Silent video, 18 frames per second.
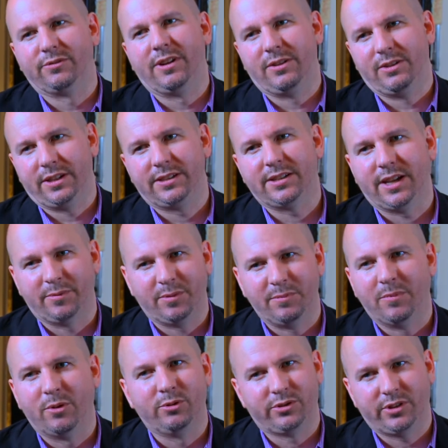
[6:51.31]
around that time
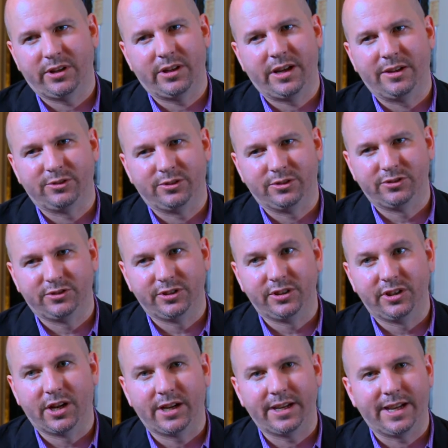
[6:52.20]
and most households
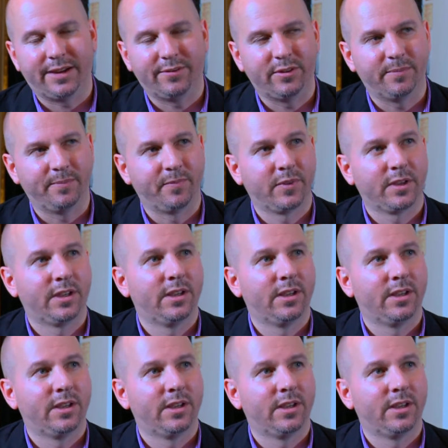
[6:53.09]
did not have them.